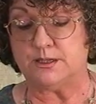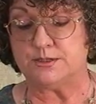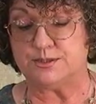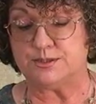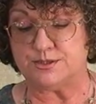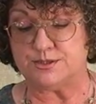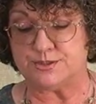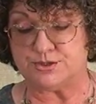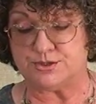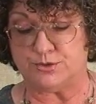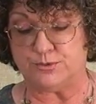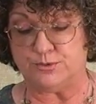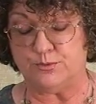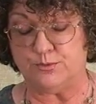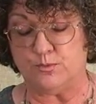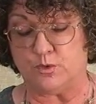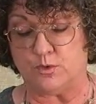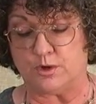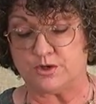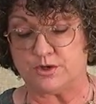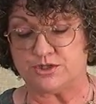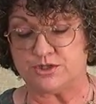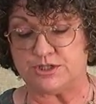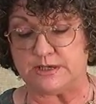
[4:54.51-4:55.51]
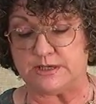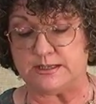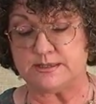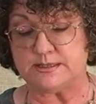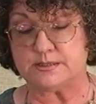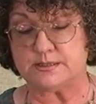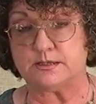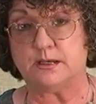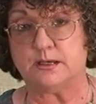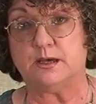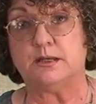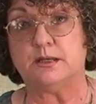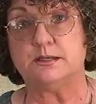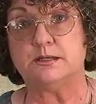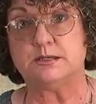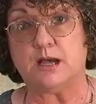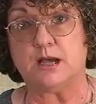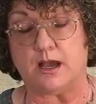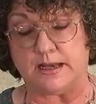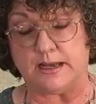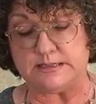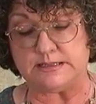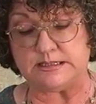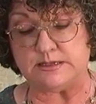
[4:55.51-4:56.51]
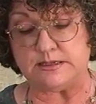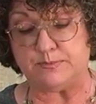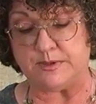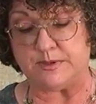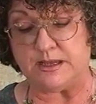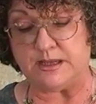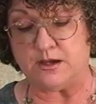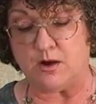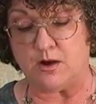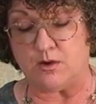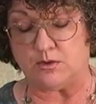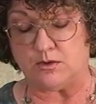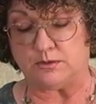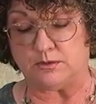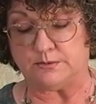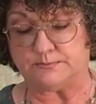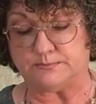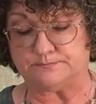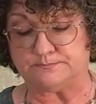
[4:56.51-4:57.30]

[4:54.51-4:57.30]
to student worksheets to ITP goal.